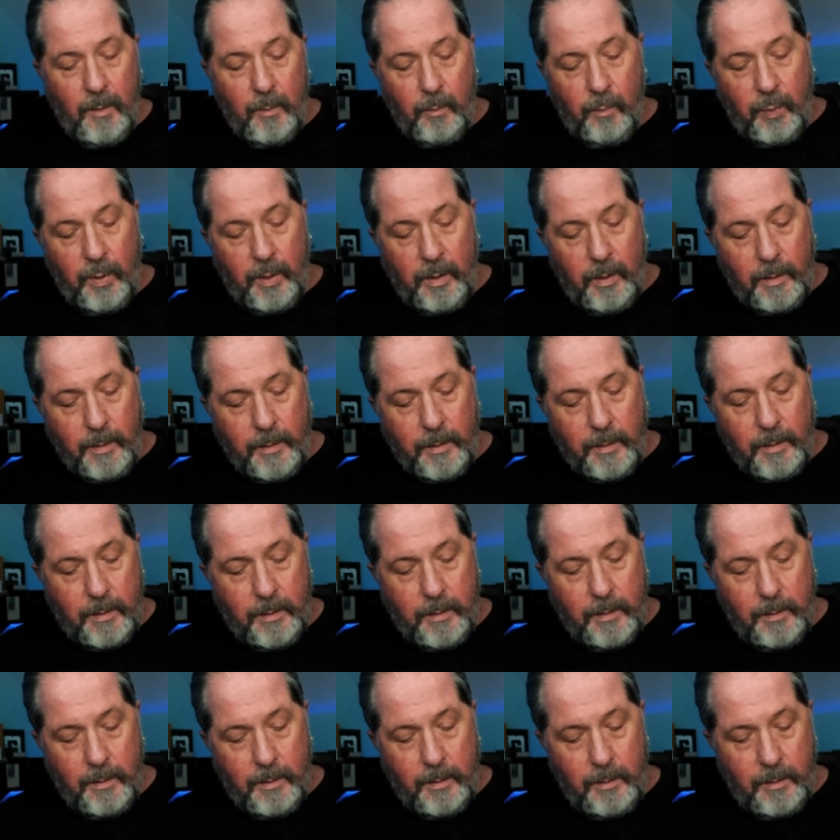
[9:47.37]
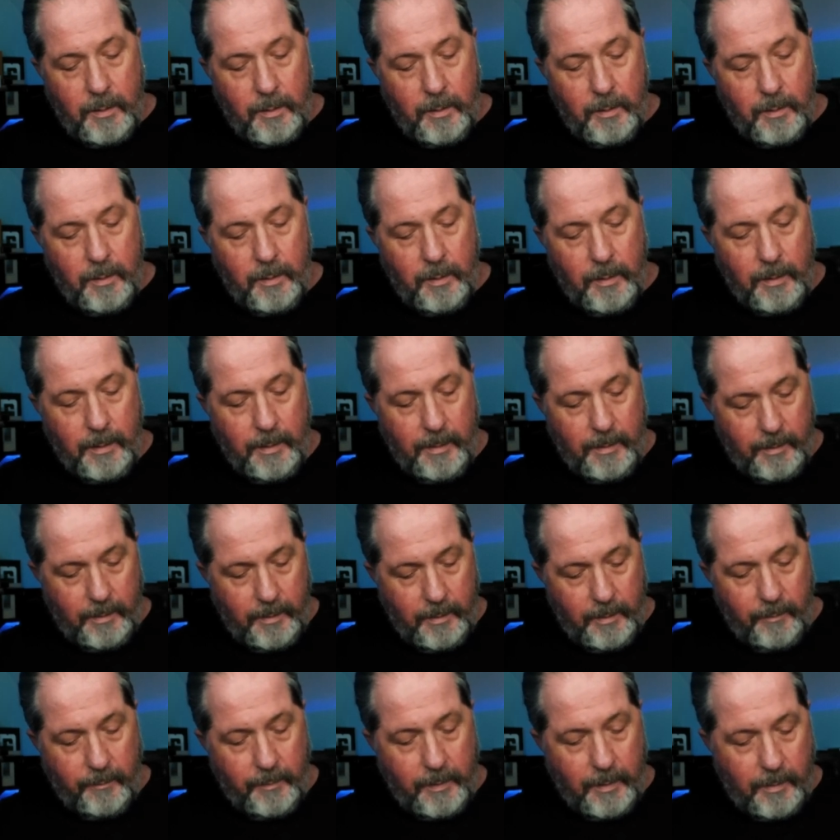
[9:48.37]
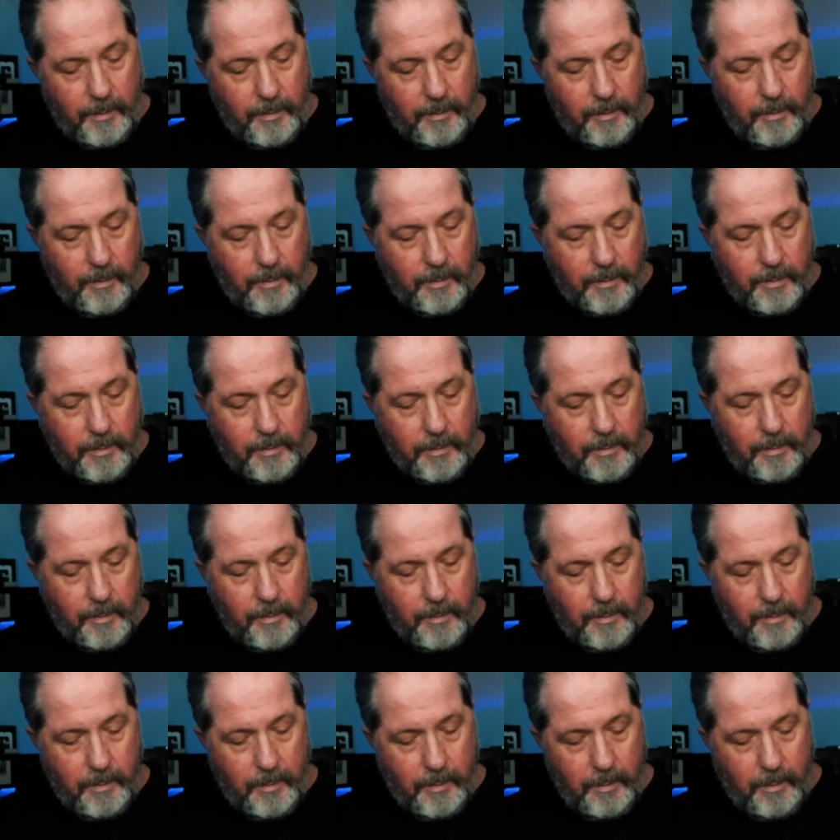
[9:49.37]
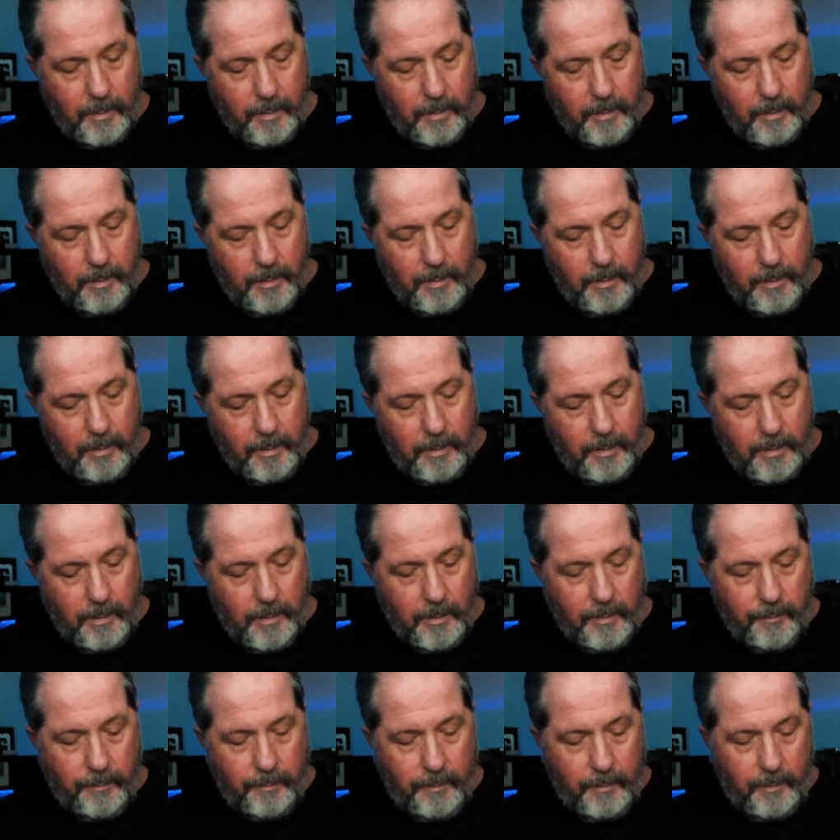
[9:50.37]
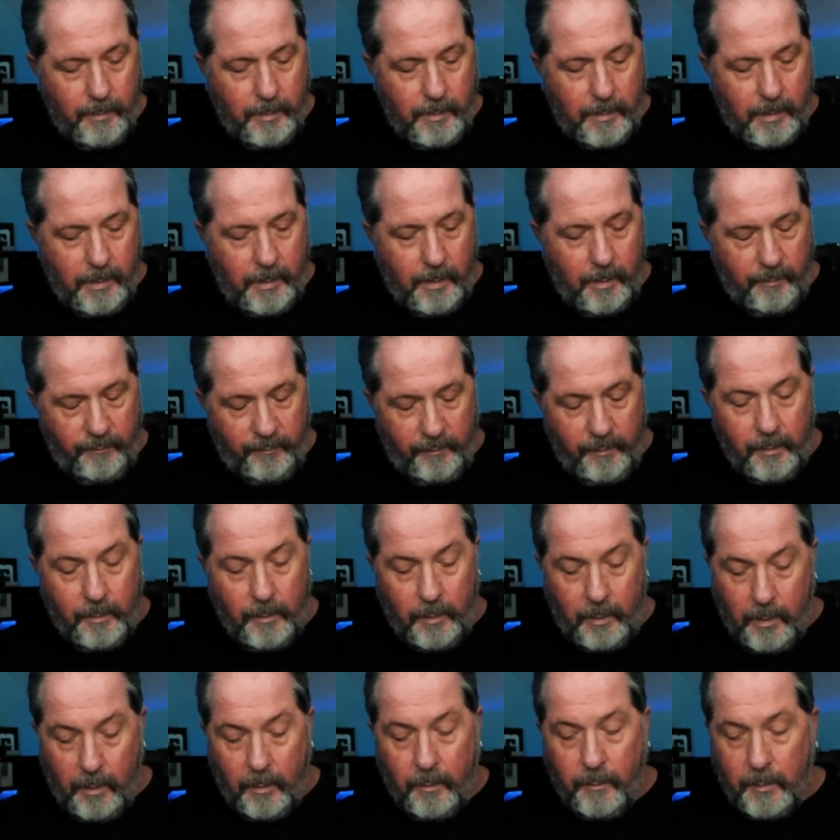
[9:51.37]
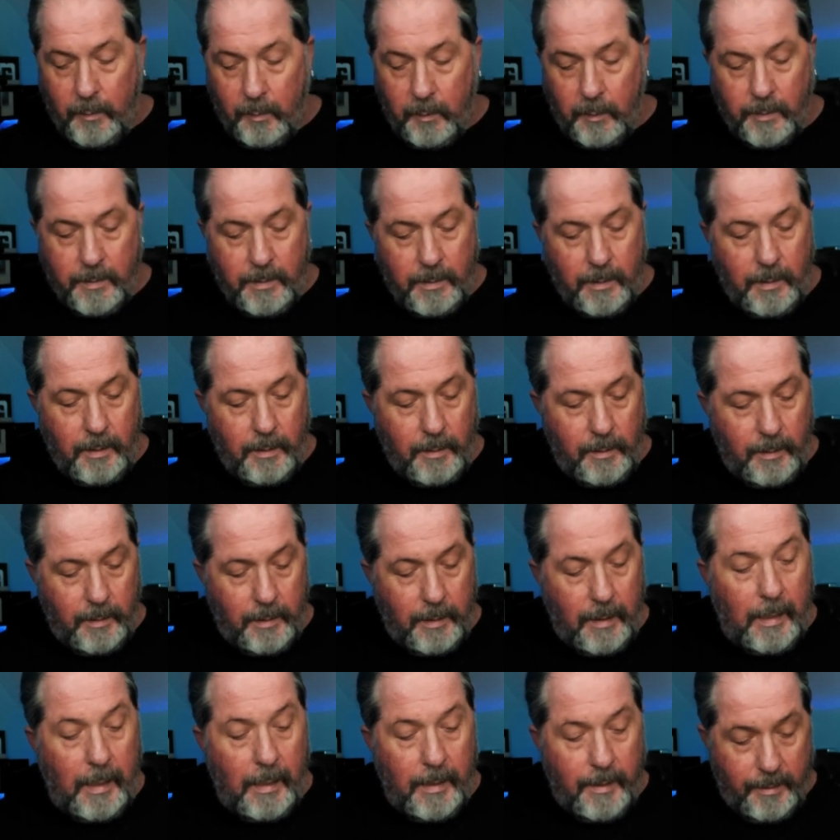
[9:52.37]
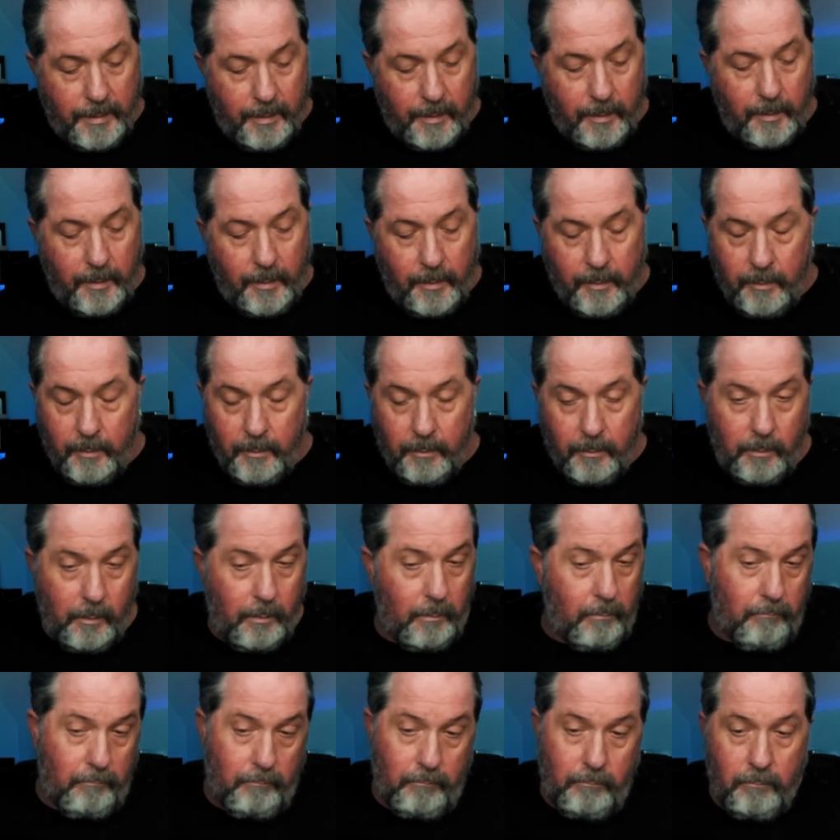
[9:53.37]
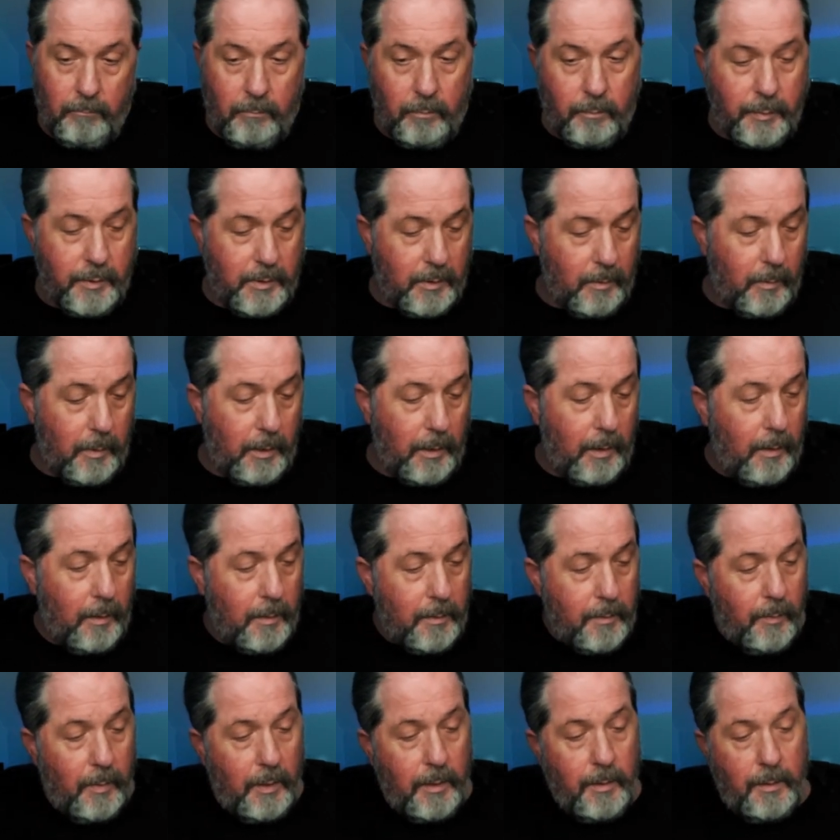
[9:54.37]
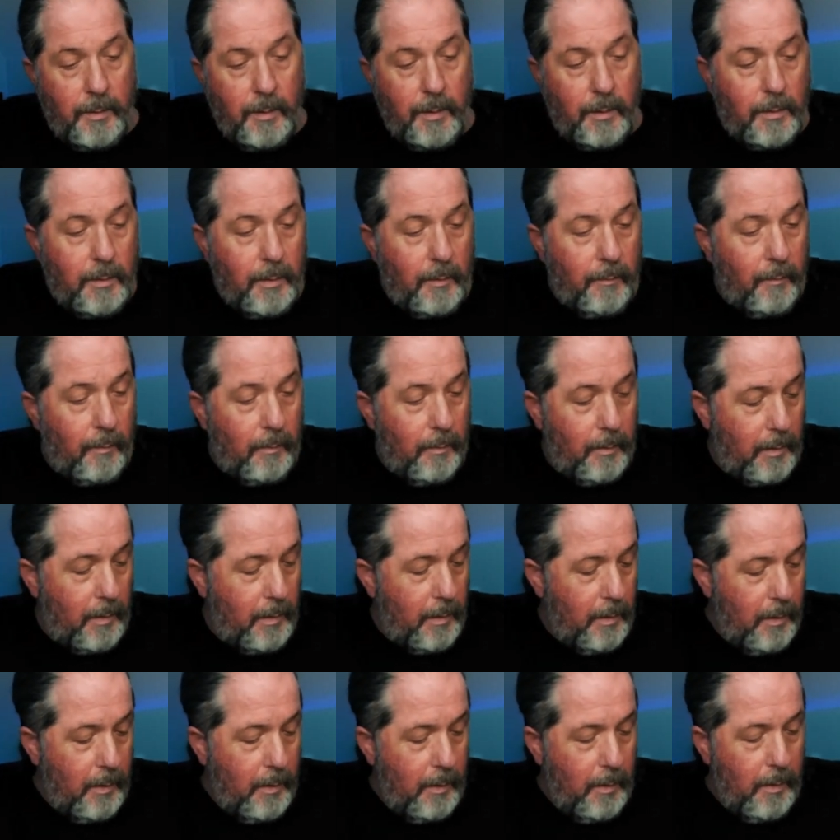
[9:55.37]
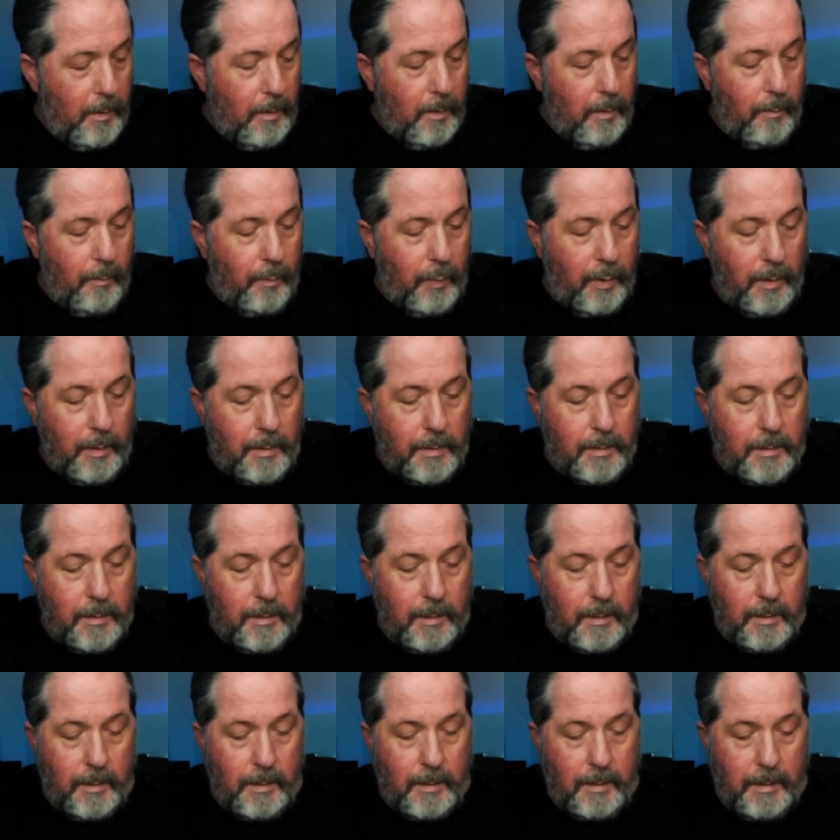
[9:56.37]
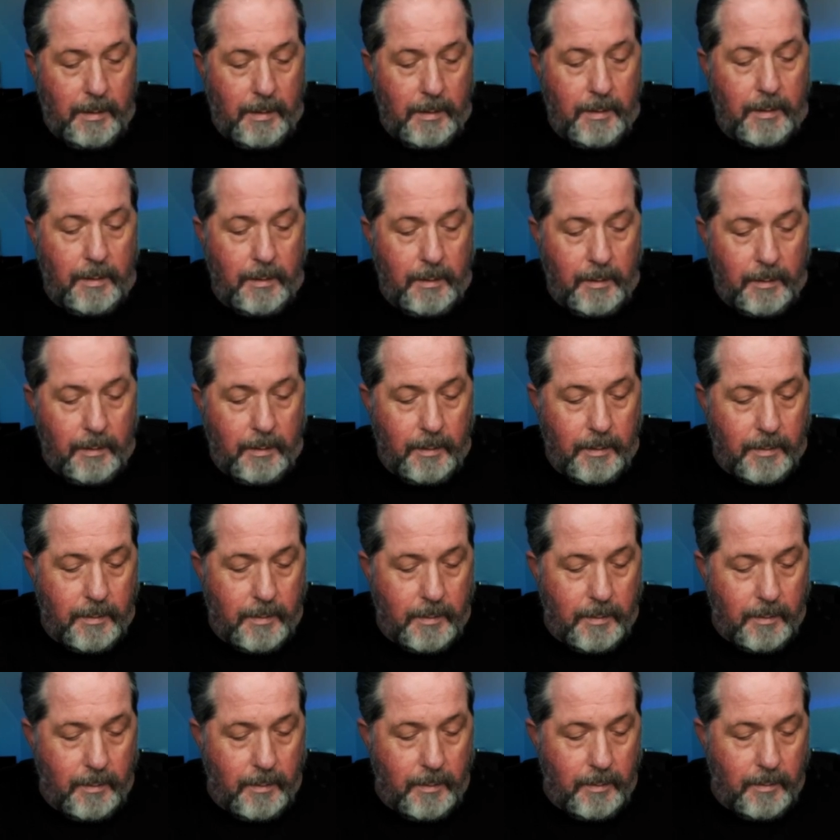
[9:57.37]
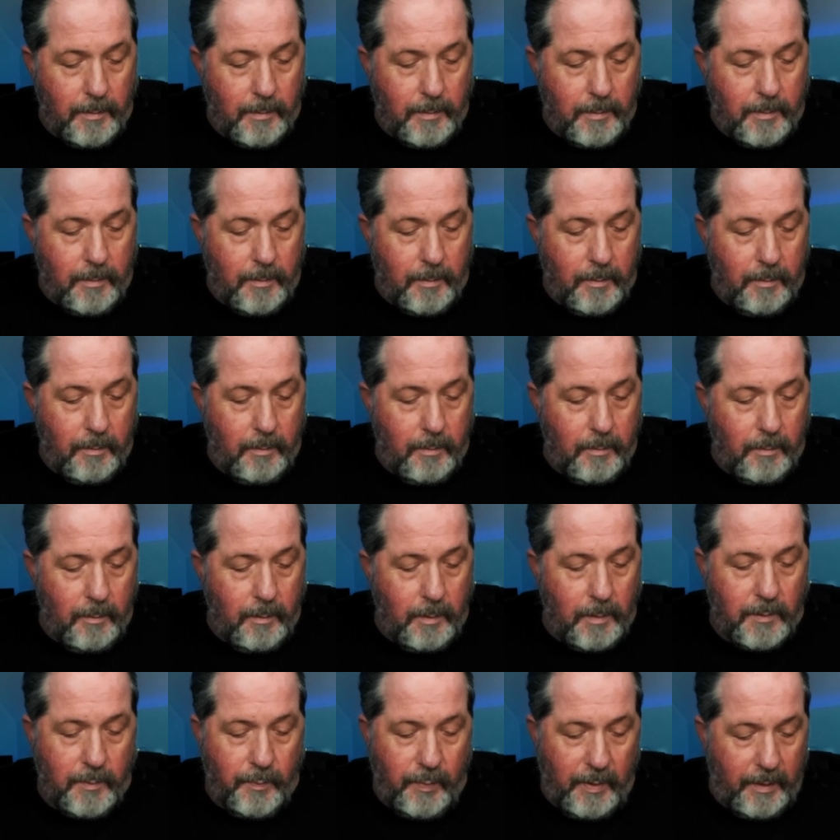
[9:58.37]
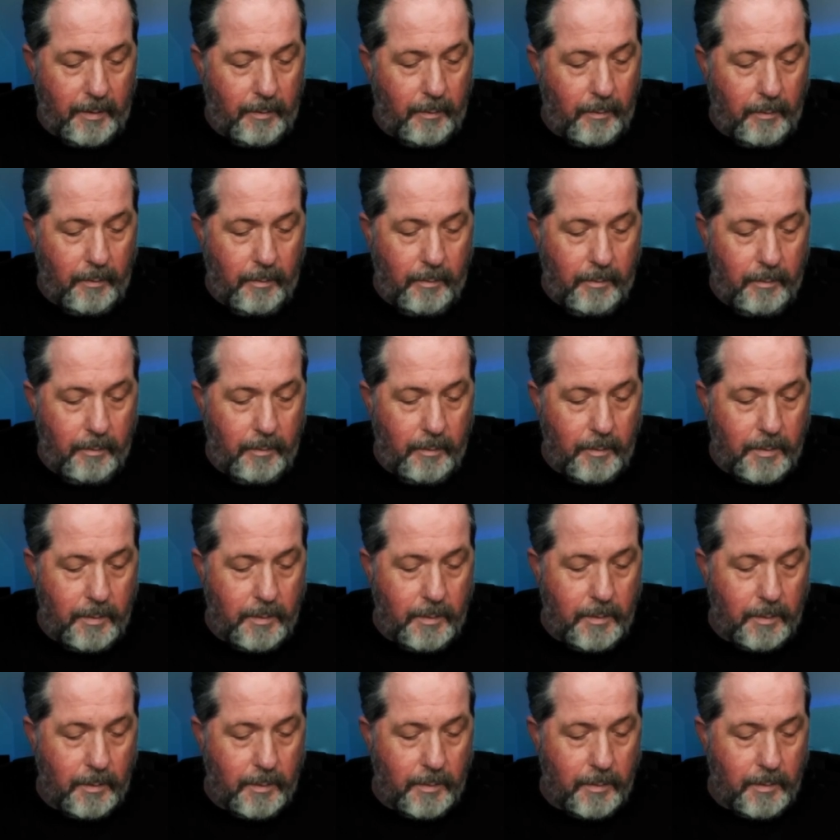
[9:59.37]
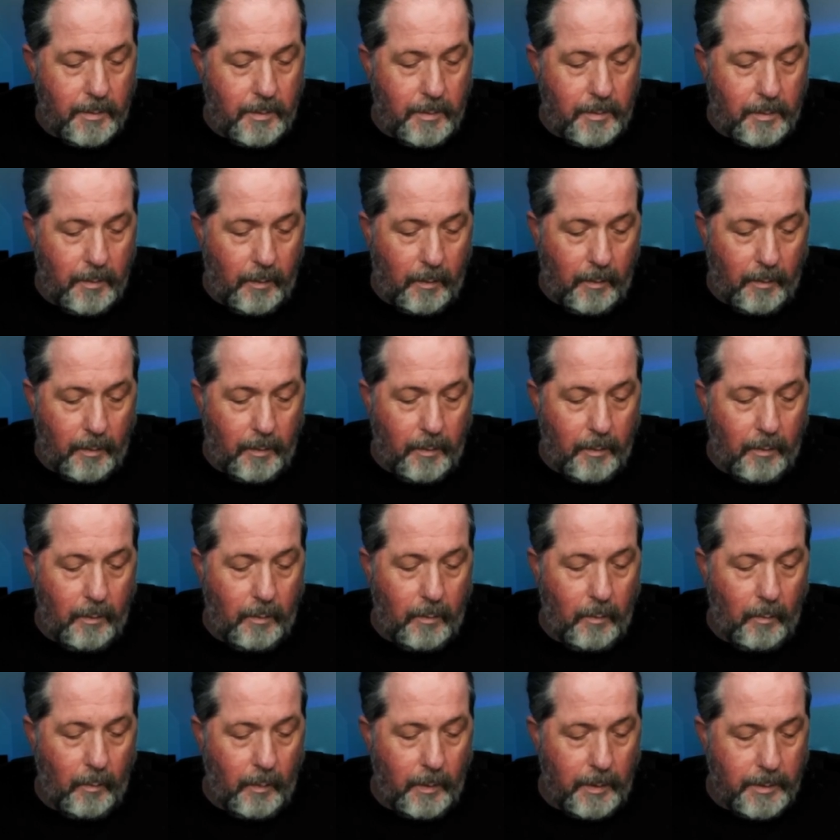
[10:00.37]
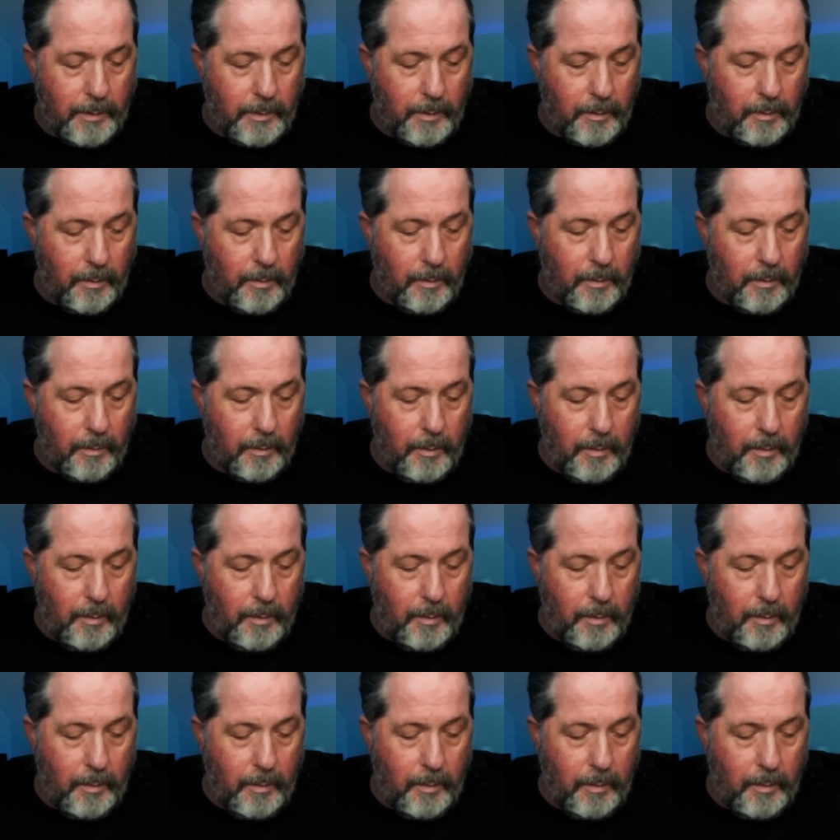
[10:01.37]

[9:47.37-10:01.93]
but now that I've gotten this, I feel comfortable saying that I think, and somebody else might think differently, but I think this is better It's just darker, richer.